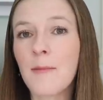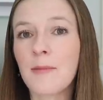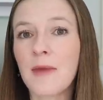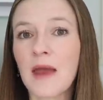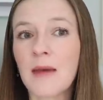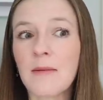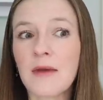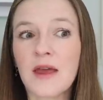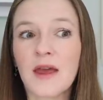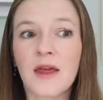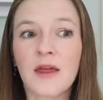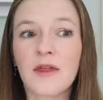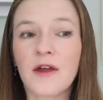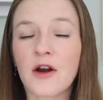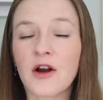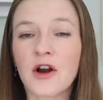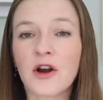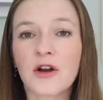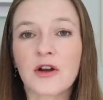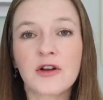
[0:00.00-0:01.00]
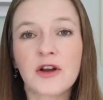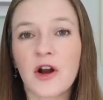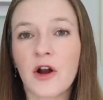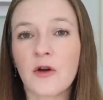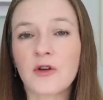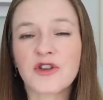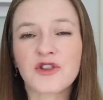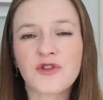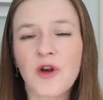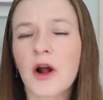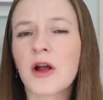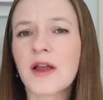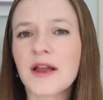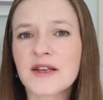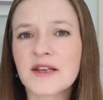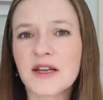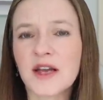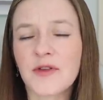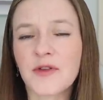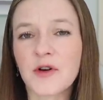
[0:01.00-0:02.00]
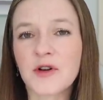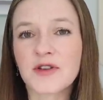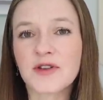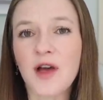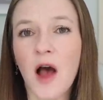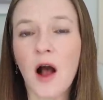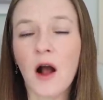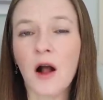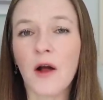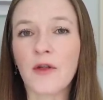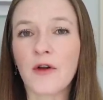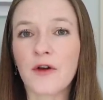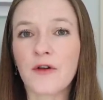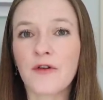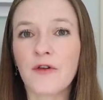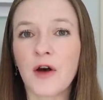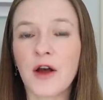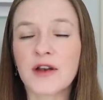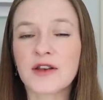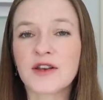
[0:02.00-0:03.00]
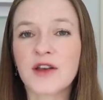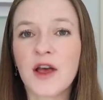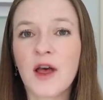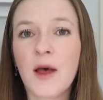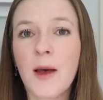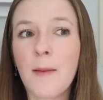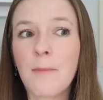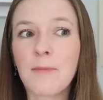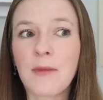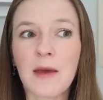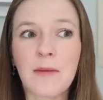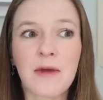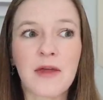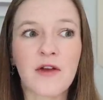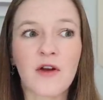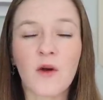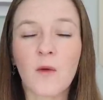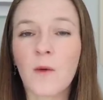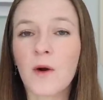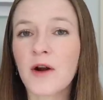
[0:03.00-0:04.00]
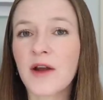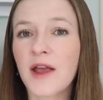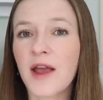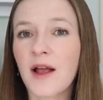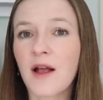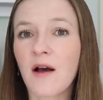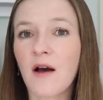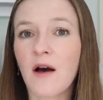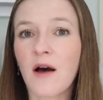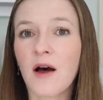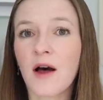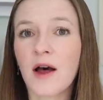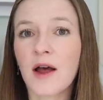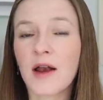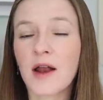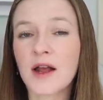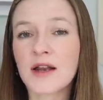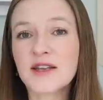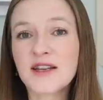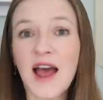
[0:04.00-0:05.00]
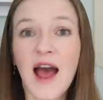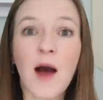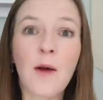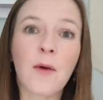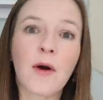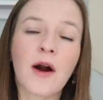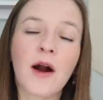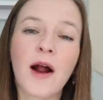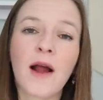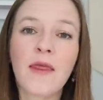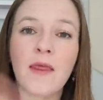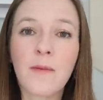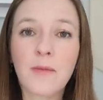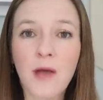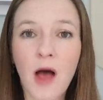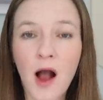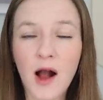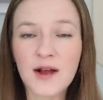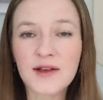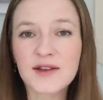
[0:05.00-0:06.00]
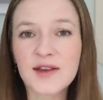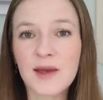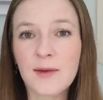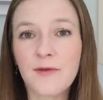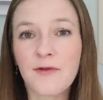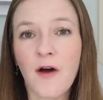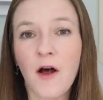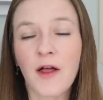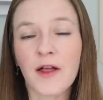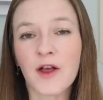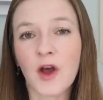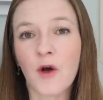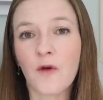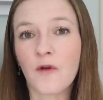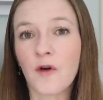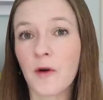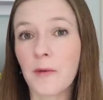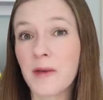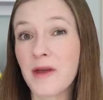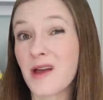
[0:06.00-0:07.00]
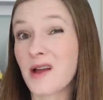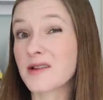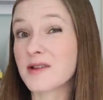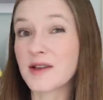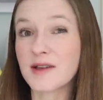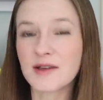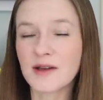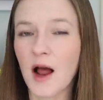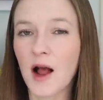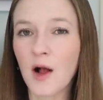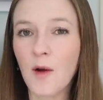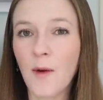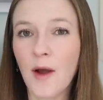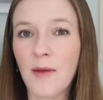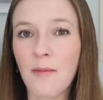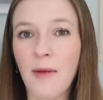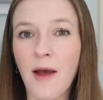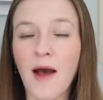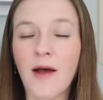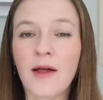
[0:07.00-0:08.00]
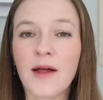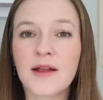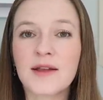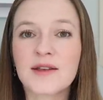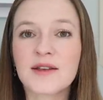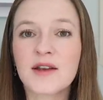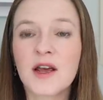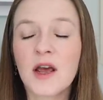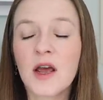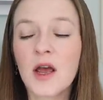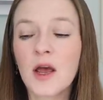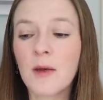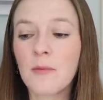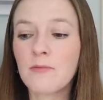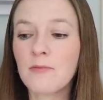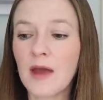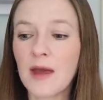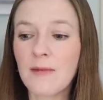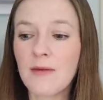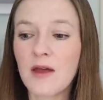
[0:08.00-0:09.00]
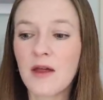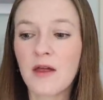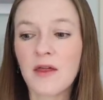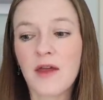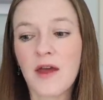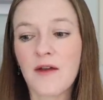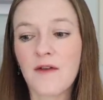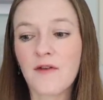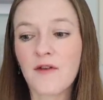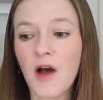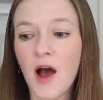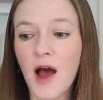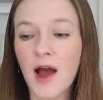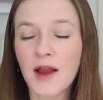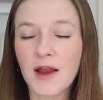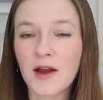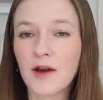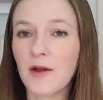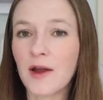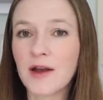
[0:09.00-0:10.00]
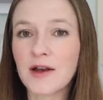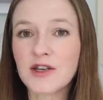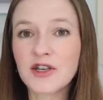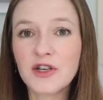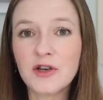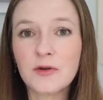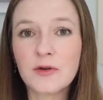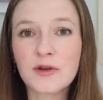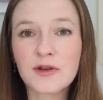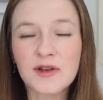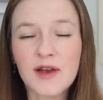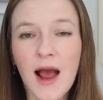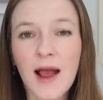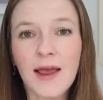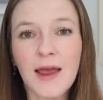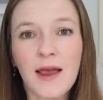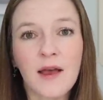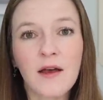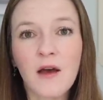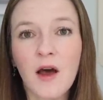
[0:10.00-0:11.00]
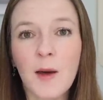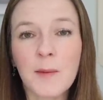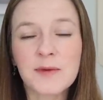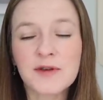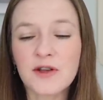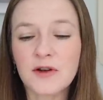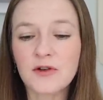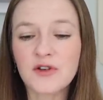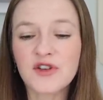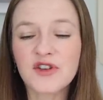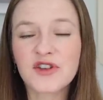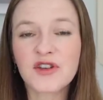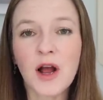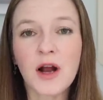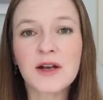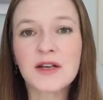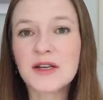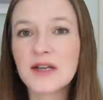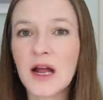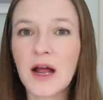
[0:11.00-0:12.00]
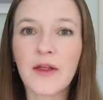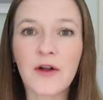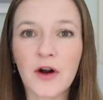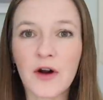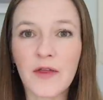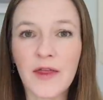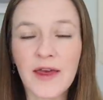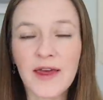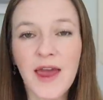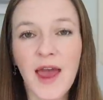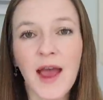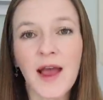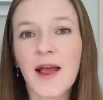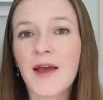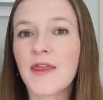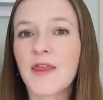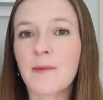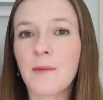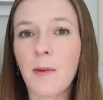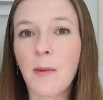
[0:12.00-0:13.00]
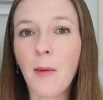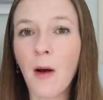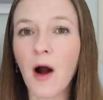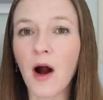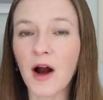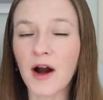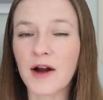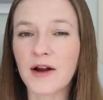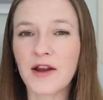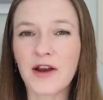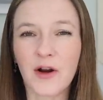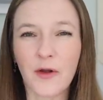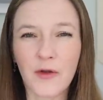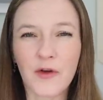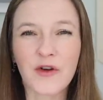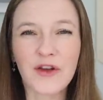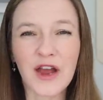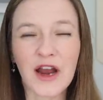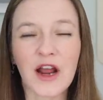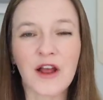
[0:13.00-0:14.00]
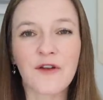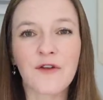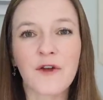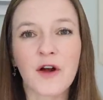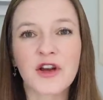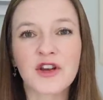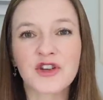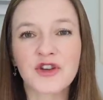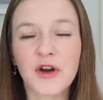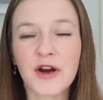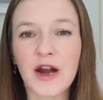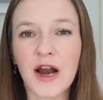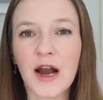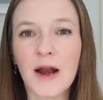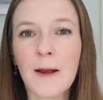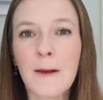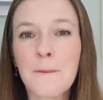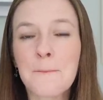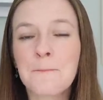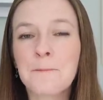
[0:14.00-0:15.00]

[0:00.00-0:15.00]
Maybe they're, you know, struggling to get their sock on their foot. Maybe they're working on a tower and the blocks keep falling over because it's not quite balanced. Maybe they've got, you know, like two stacking cups that are stuck together and they can't get them apart and, you know, they're getting frustrated.